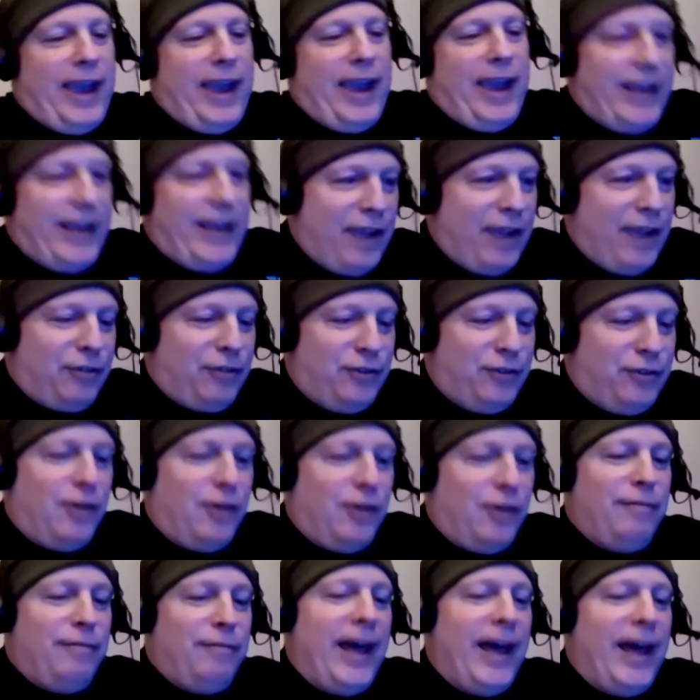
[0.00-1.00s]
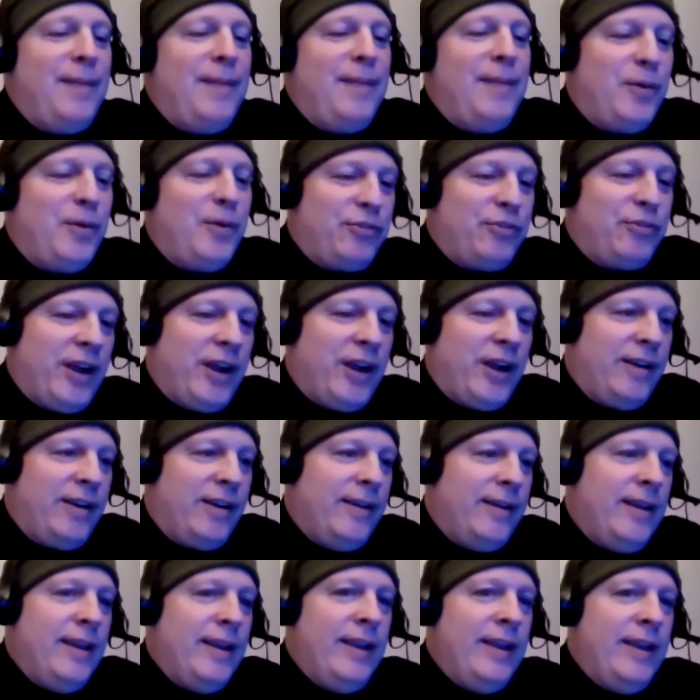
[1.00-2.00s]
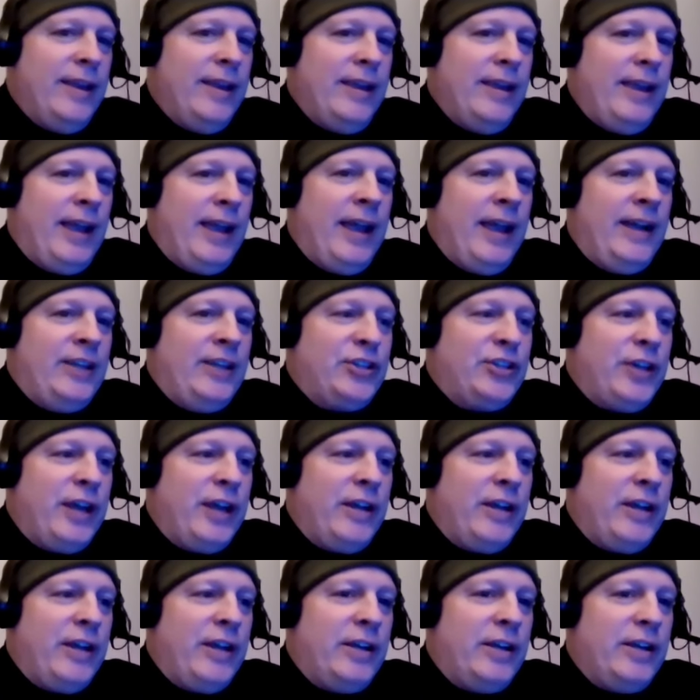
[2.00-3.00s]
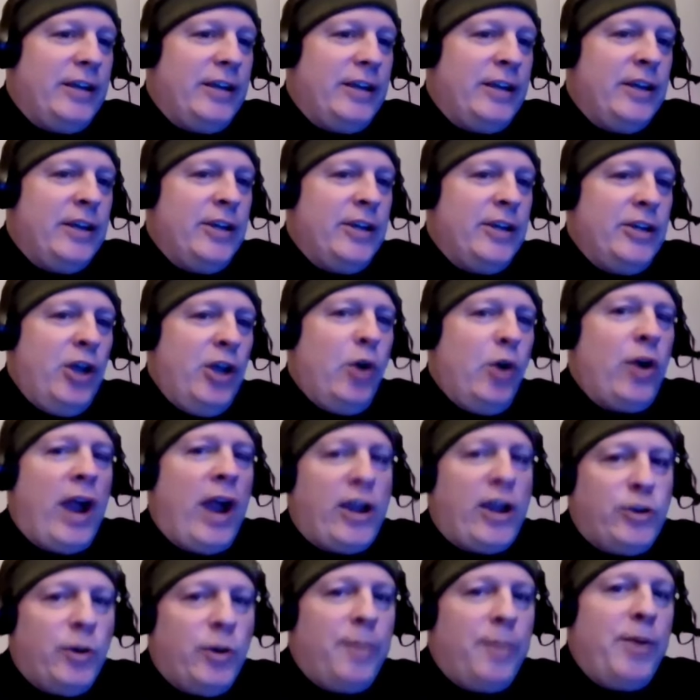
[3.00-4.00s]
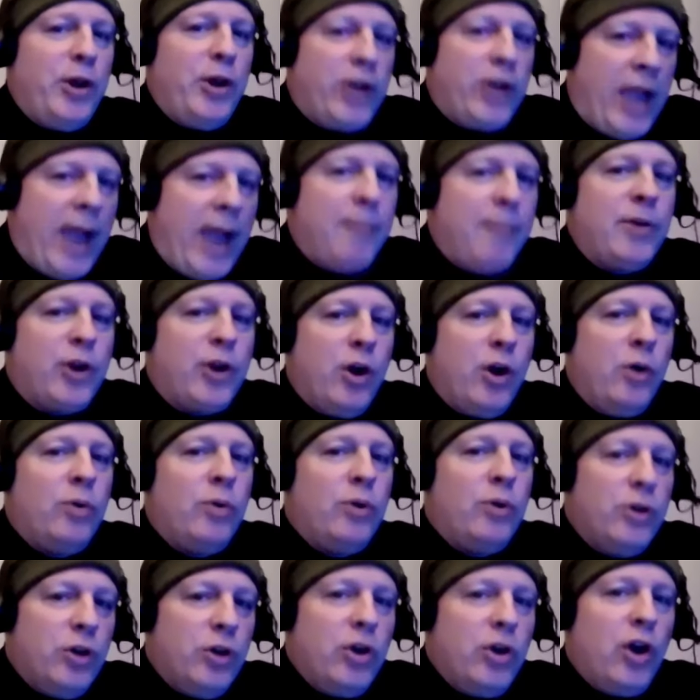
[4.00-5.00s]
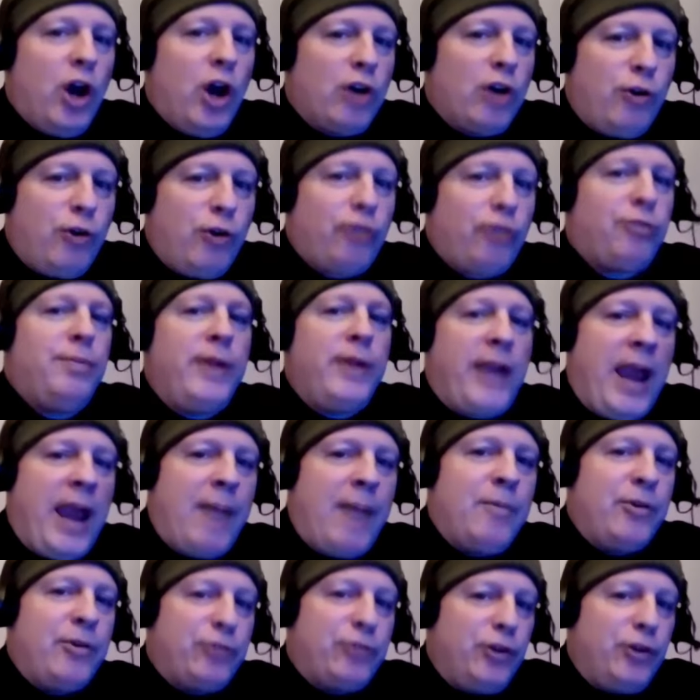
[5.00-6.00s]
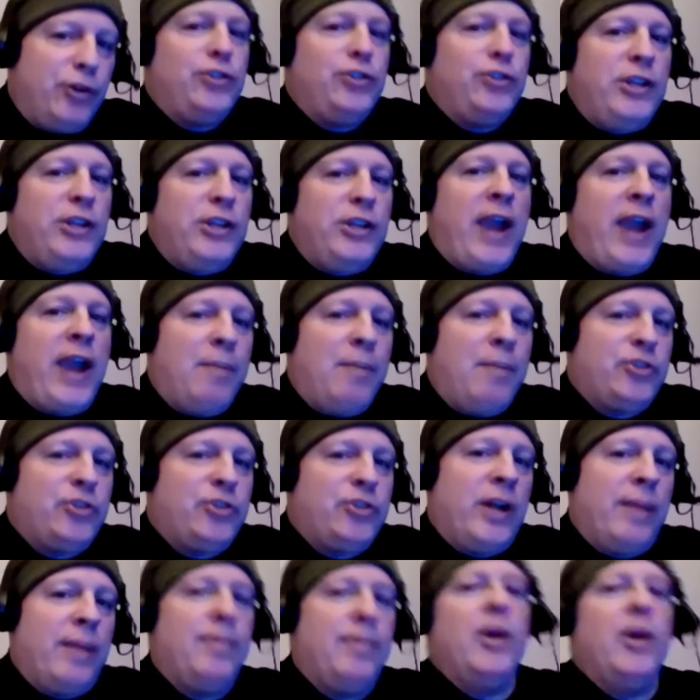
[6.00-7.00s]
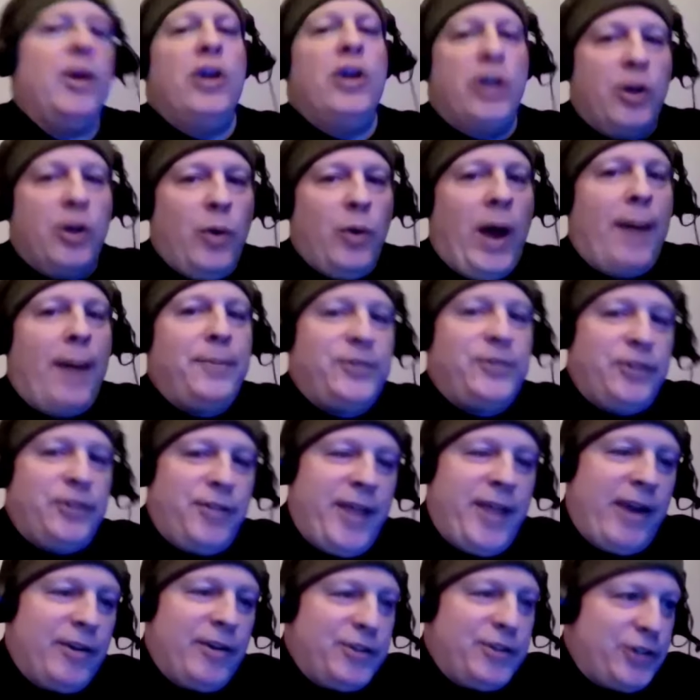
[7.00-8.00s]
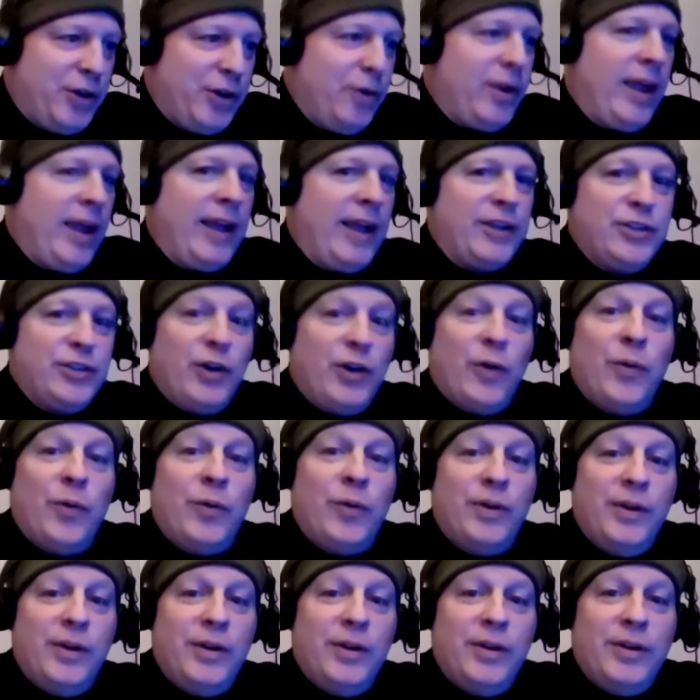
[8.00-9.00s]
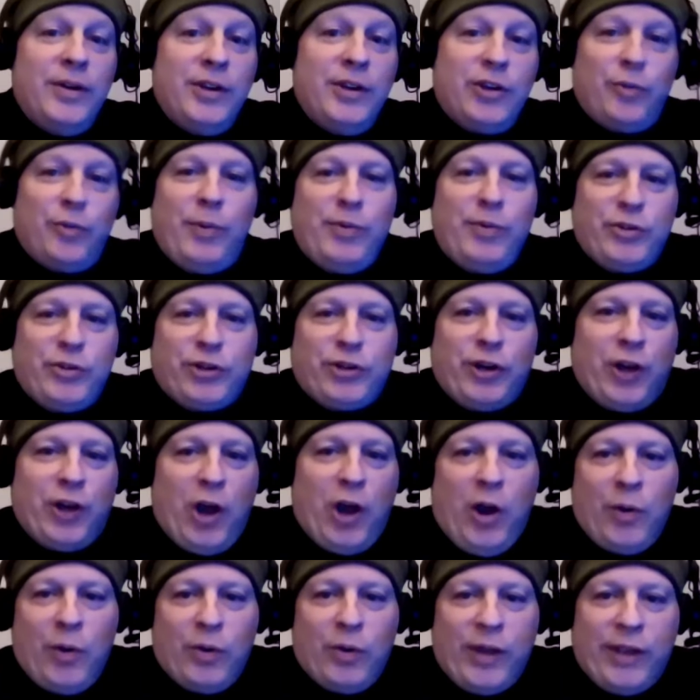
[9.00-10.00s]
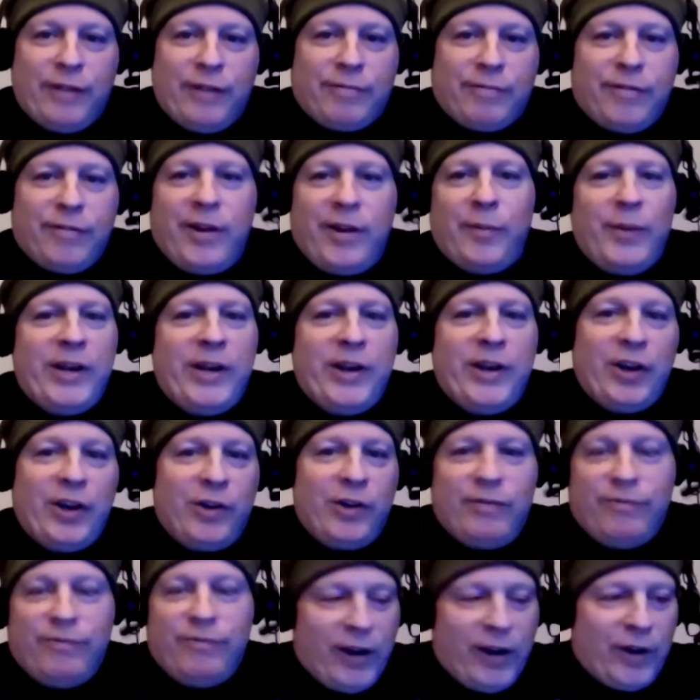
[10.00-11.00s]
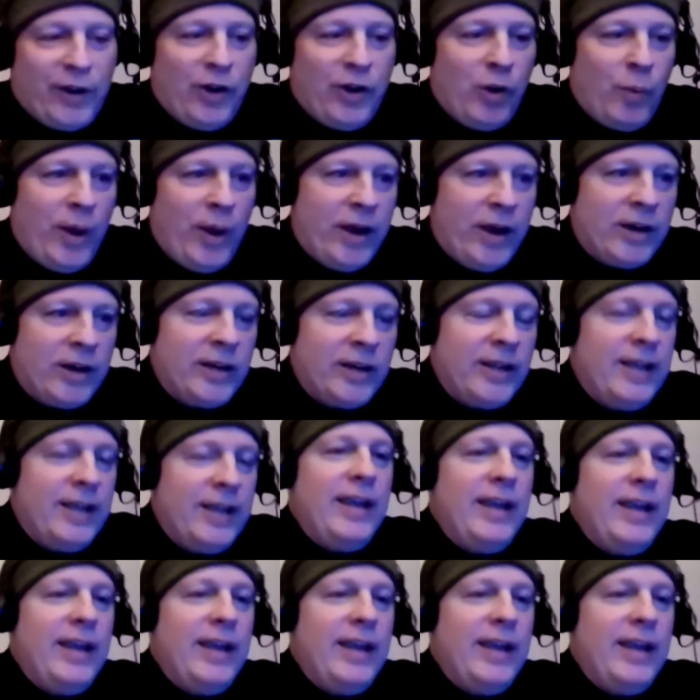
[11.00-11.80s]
Yeah. Yes. So Vladimir was there, and he said, "Yo, guys, you want to be on camera? Go across from the camera. So you'll see the camera set up. Go opposite there." I said, "Okay." So because we were just gonna go get in the front, we didn't fucking know where,